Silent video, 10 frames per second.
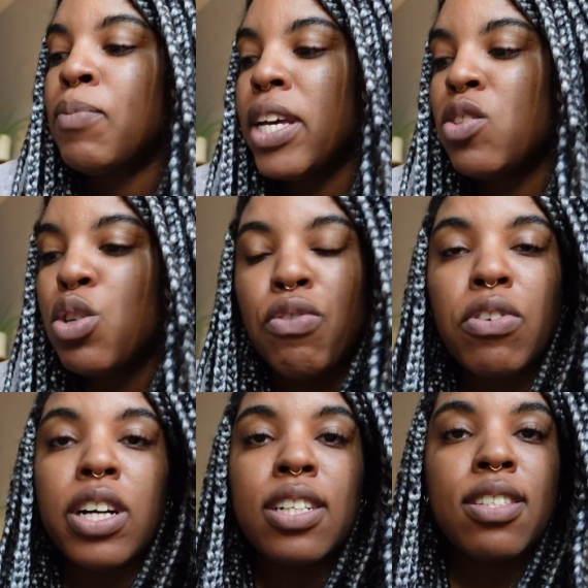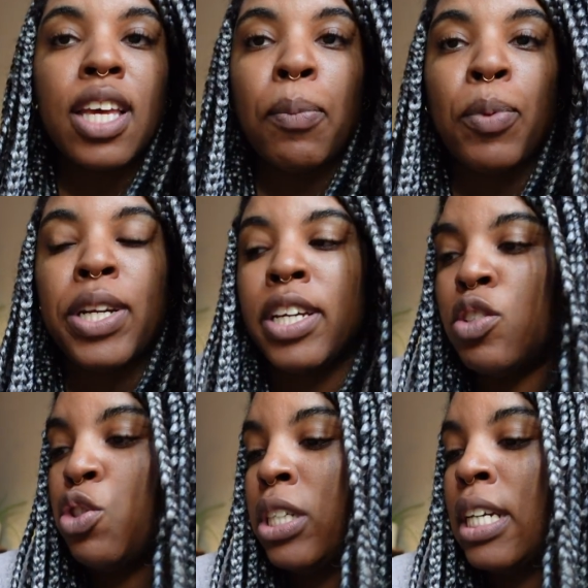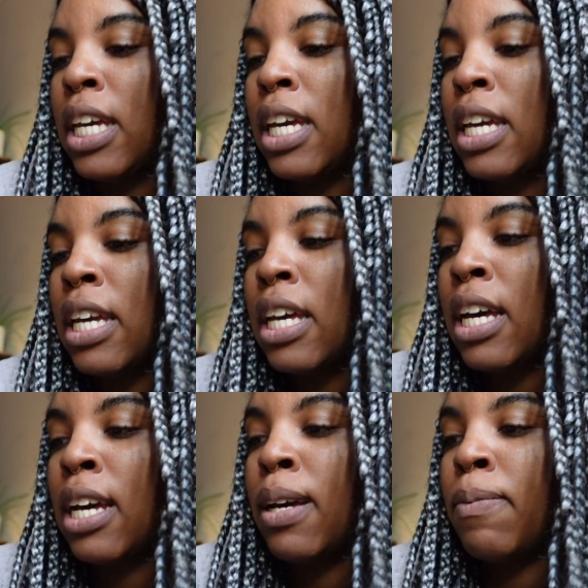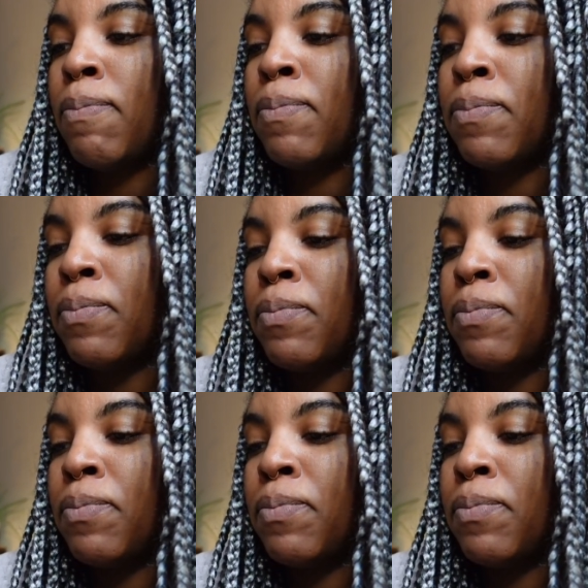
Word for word: And so far it's like pretty intriguing. Um,